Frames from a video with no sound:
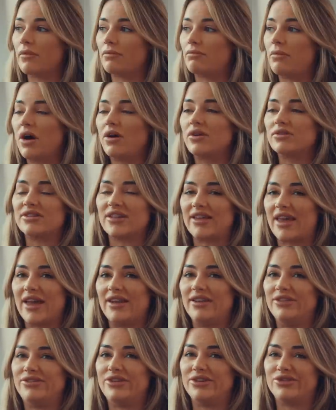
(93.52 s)
Miles,
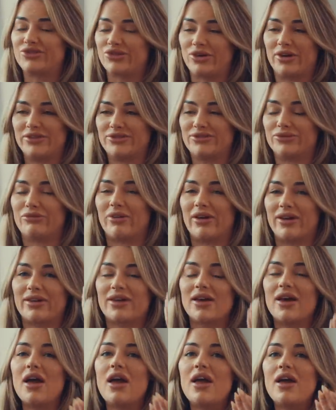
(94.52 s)
again, is just trying to, like,
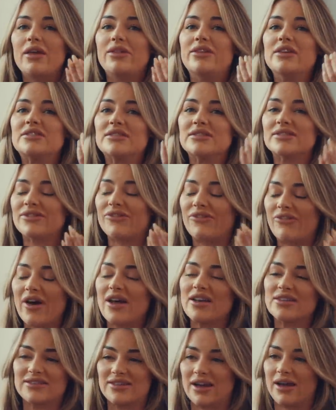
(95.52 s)
this is the
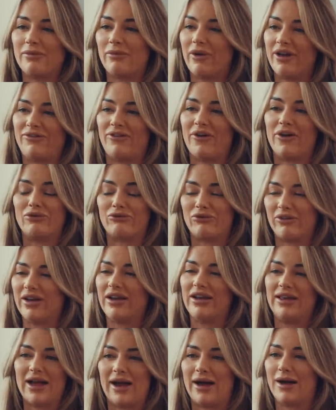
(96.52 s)
first time I felt
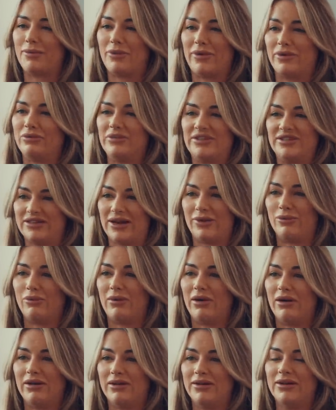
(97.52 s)
really happy with
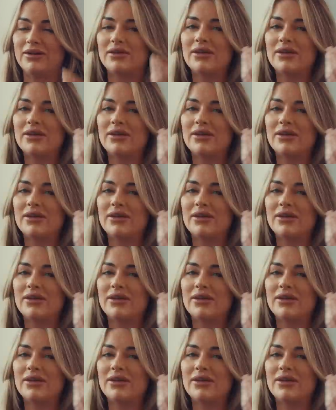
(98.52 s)
someone